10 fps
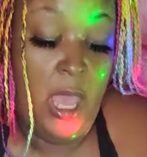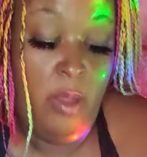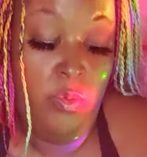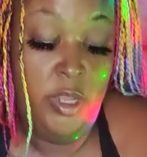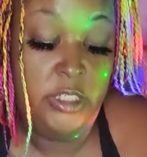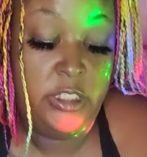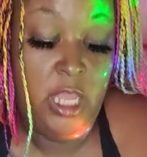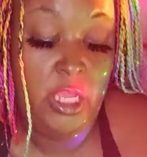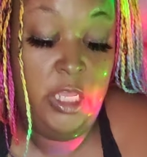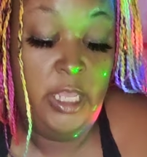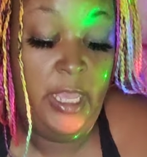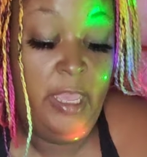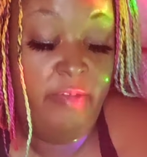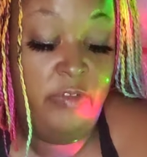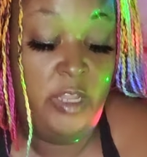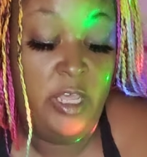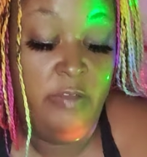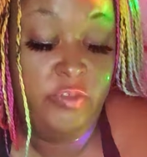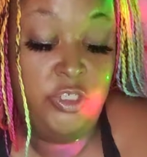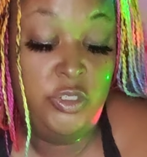I wished I could have
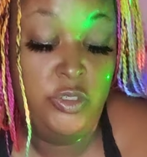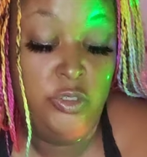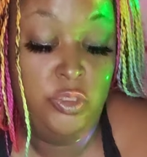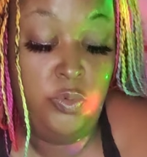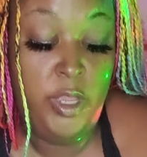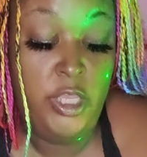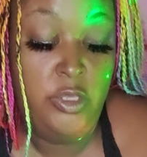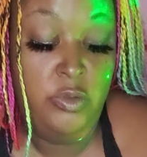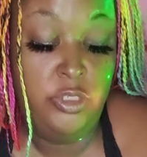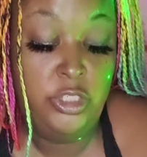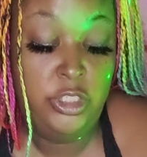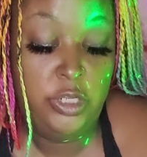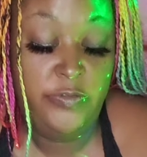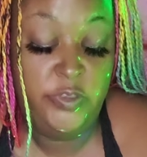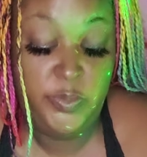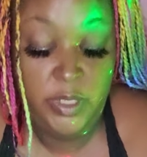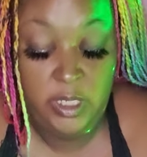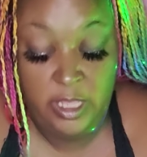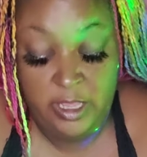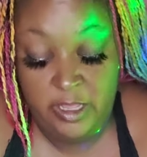loved you the way you deserve to be
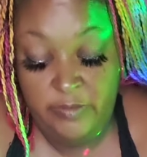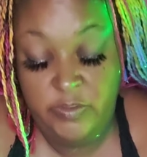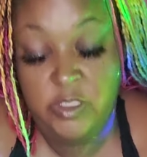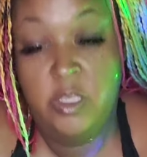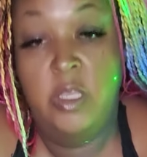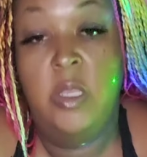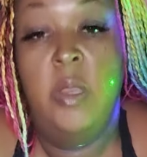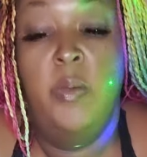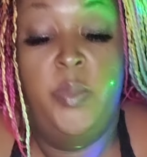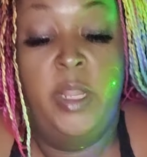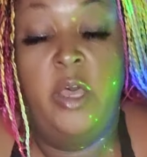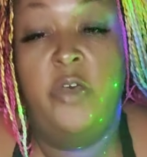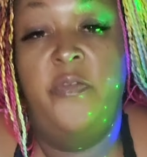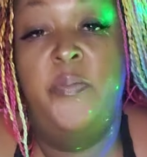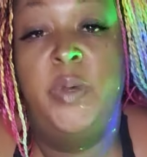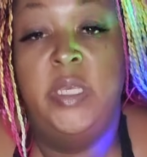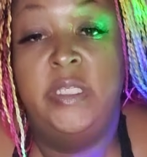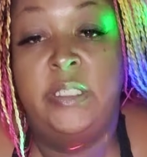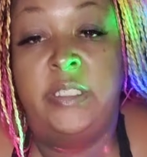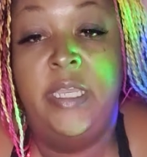loved. But off, but
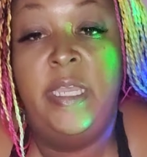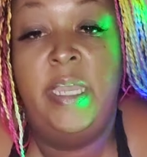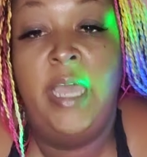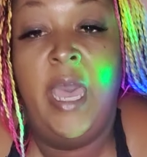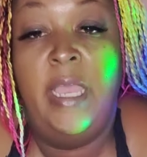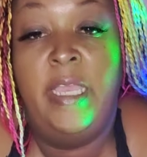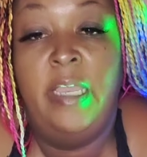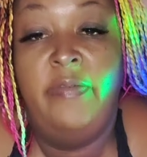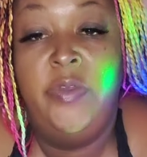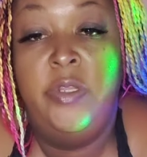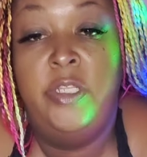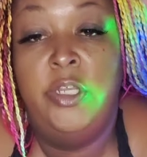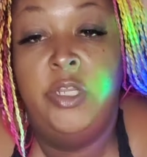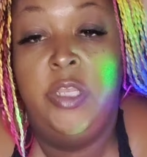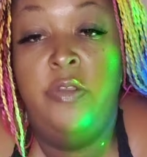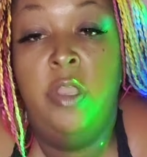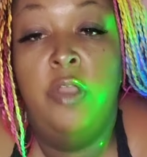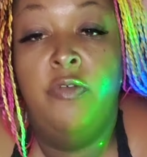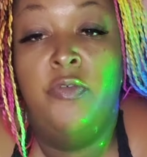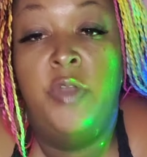instead, I gave you the dirty,
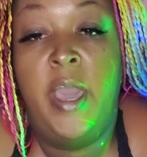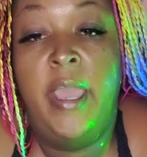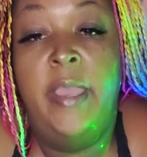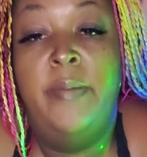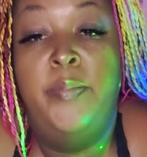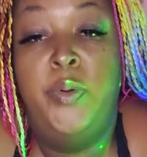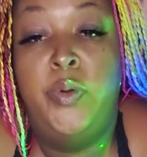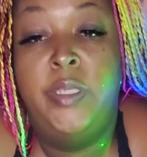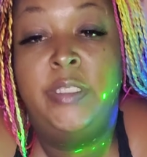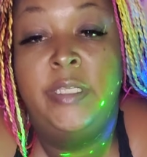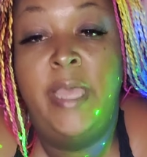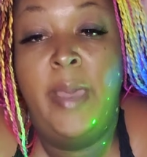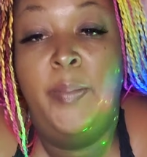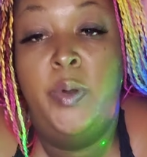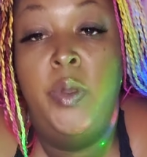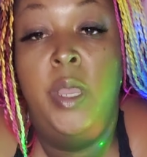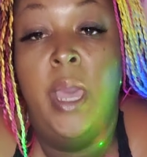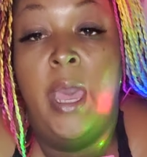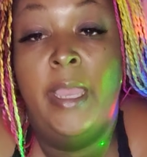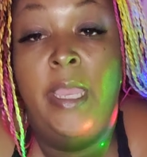rotten, poison apple.
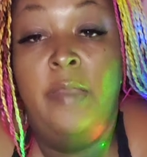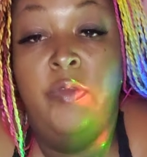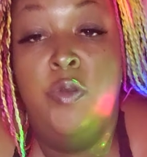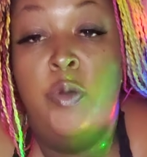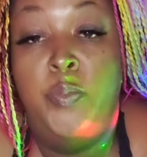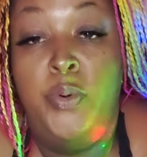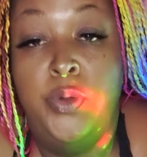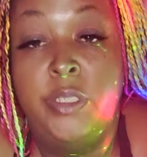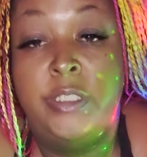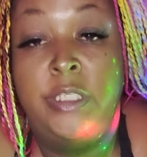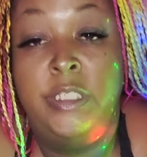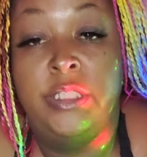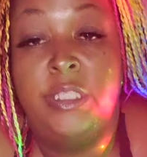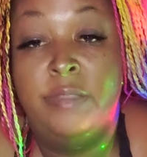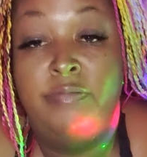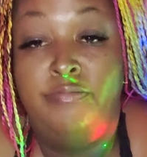I gave you a poisonous